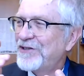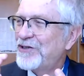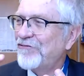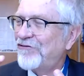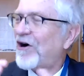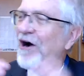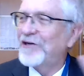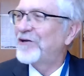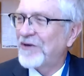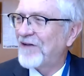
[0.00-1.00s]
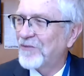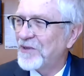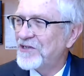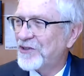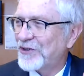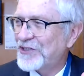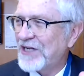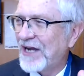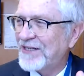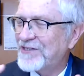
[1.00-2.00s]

too far, you don't have a research study.